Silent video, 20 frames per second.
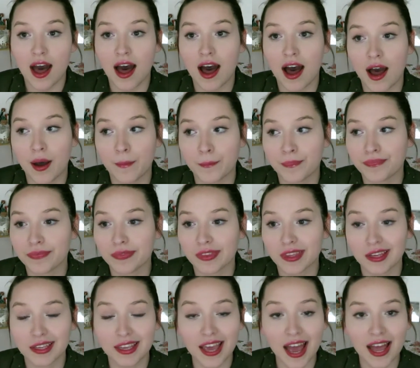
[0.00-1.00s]

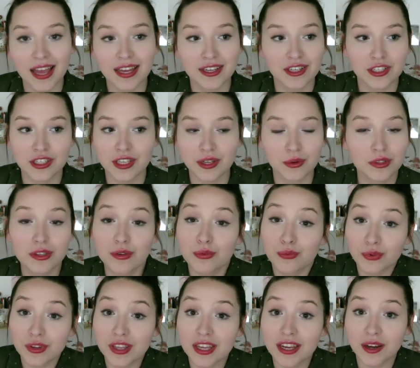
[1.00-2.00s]
Yeah, it was a
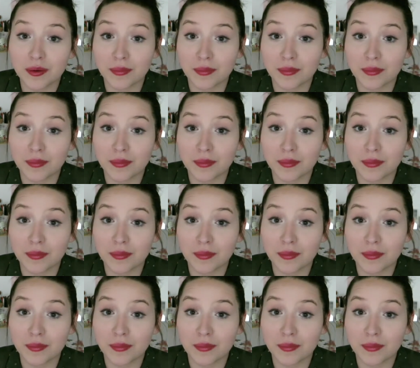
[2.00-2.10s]
really